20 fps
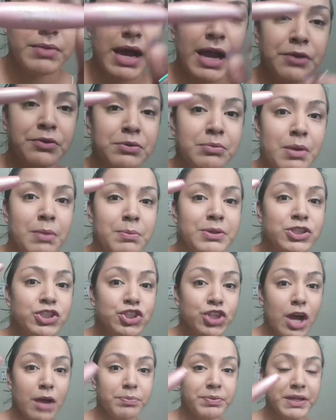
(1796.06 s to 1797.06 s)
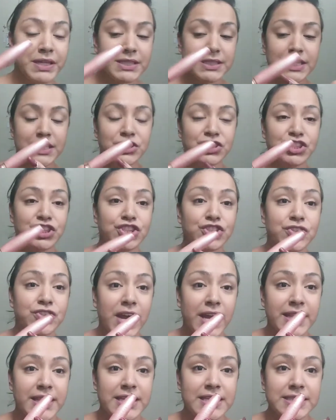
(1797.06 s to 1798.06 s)
I remember Shopkins said she
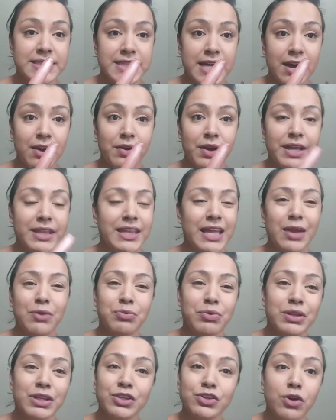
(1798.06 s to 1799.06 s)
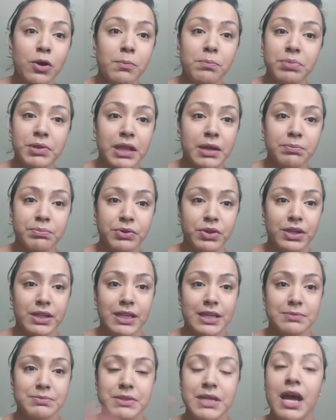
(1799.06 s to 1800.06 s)
tried these out and they really don't plump your
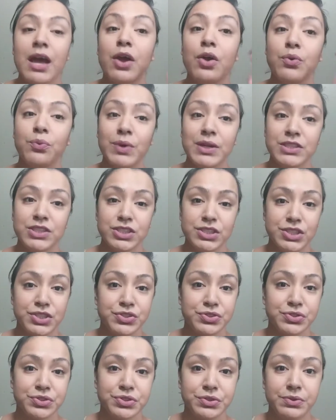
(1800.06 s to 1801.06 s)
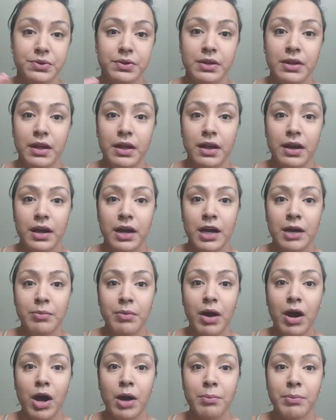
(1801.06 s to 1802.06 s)
lips, which is true. Um,
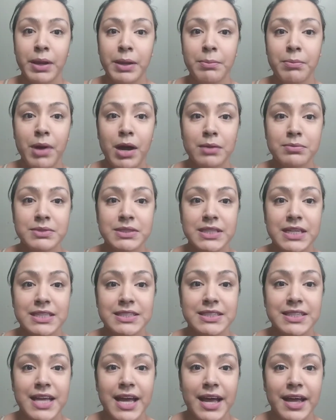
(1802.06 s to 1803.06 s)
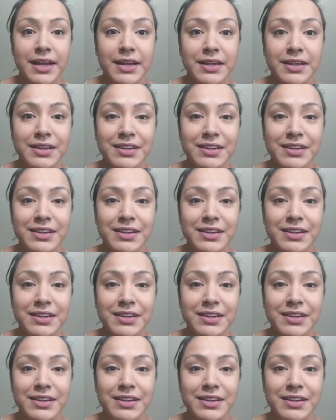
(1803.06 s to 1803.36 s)
oh, my mom says that.